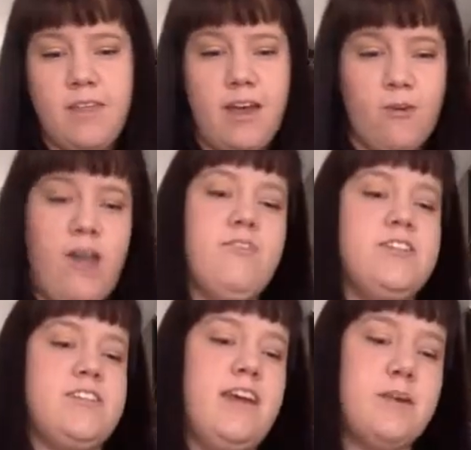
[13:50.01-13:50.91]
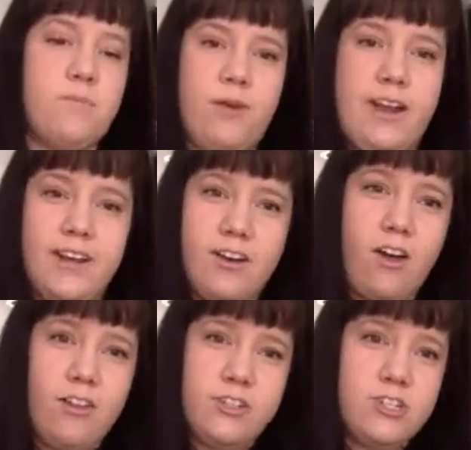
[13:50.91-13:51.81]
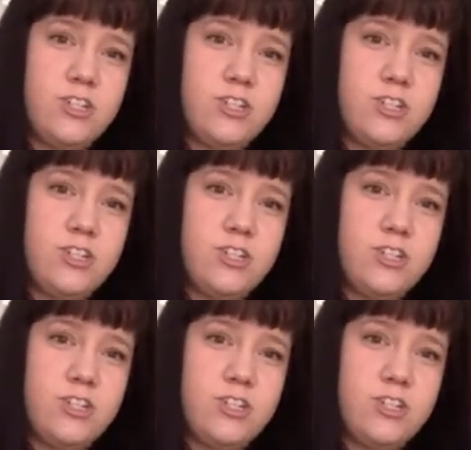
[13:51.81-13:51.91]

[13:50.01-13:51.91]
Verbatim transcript: of that graphic design and branding knowledge